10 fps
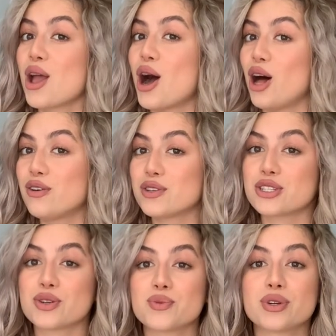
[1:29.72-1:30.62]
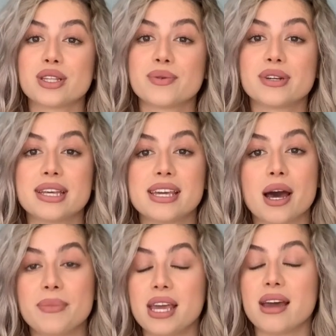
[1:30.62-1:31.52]
all of those are really, really
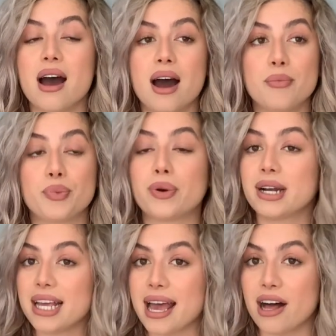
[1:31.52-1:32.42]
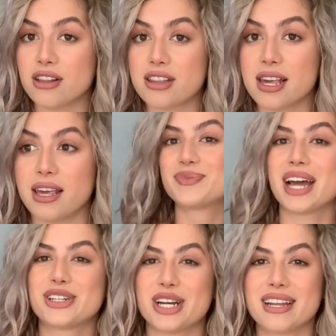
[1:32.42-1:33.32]
yummy, pretty healthy.
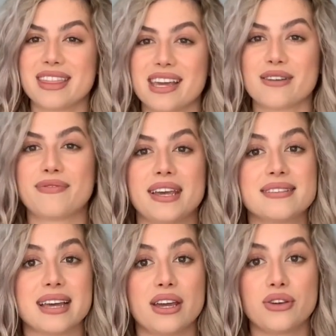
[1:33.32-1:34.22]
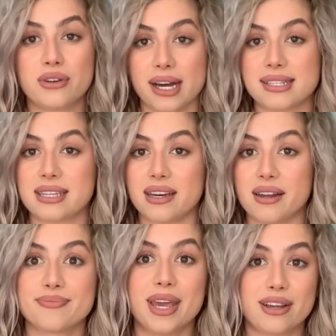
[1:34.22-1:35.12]
I try to think of things that you guys could
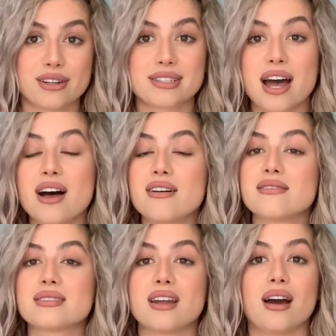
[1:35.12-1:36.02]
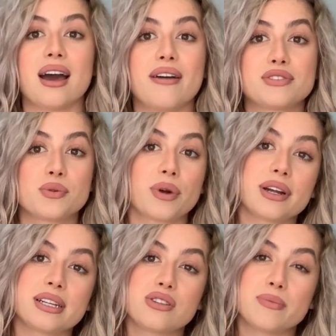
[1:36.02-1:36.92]
make yourselves, not have to
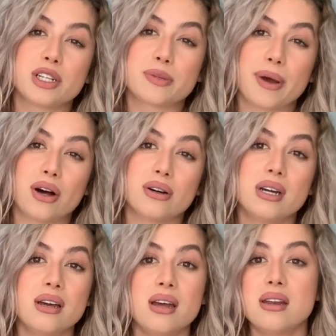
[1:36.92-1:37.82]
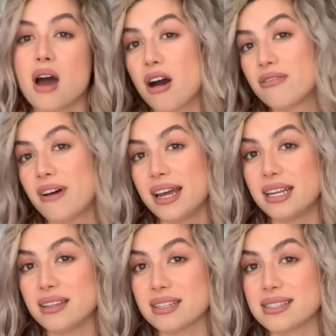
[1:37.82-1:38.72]
worry too much about not
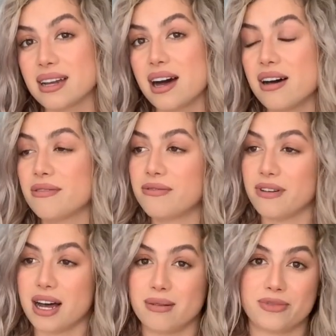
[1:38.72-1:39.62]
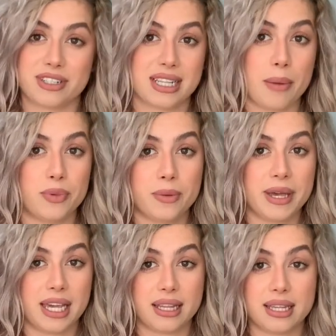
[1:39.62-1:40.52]
finding the stuff. For example,
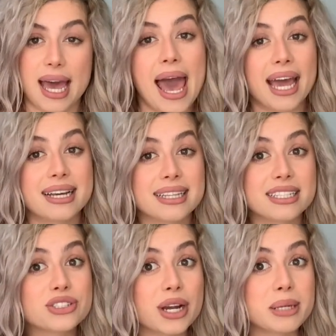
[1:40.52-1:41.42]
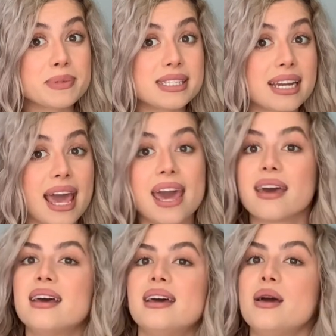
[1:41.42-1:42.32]
making the eggless crepes today
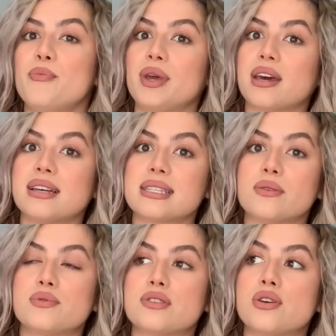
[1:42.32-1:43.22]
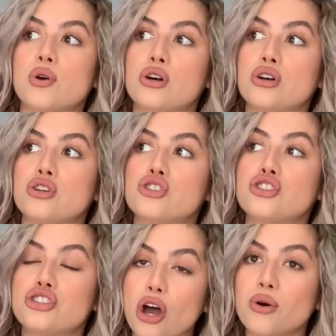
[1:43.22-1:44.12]
because it was
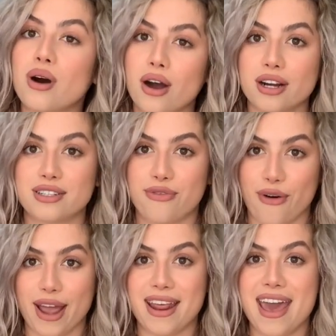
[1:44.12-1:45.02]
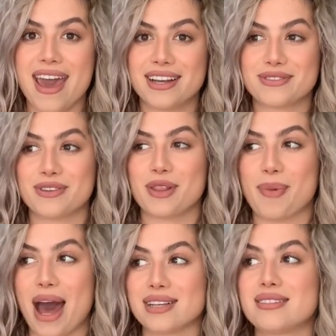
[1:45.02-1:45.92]
so hard to find eggs for the
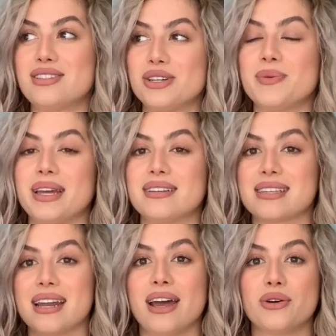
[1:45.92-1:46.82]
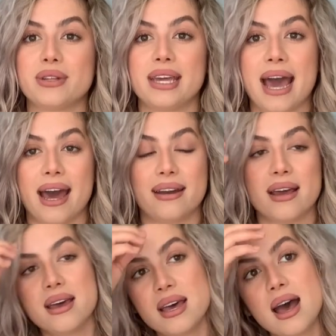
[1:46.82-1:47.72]
past 2 weeks, and I only had
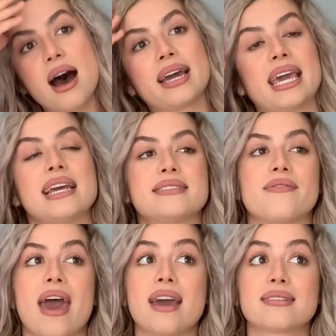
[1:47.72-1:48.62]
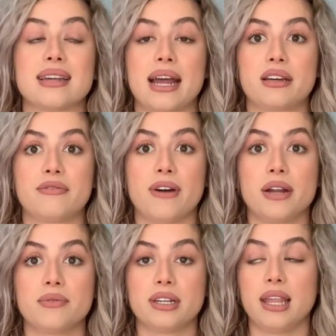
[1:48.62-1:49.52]
a case of eggs that I could find
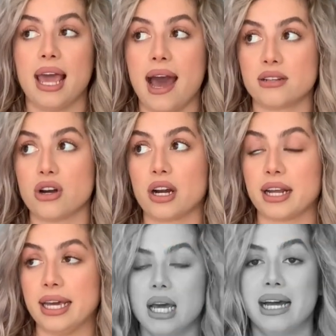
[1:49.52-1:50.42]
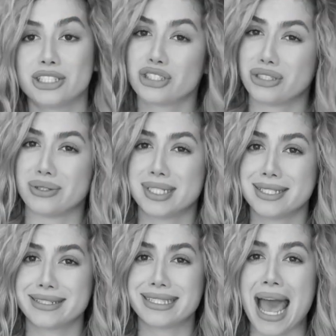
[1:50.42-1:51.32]
really at Target. I just don't
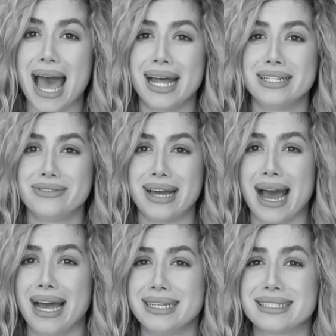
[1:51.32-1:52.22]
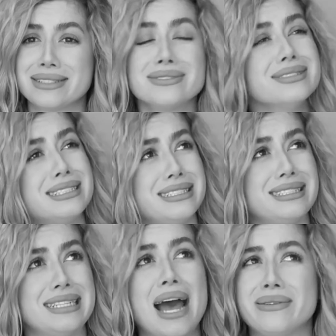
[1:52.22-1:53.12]
understand, guys. I don't
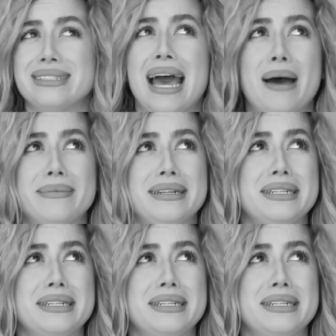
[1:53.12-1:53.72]
understand what's happening.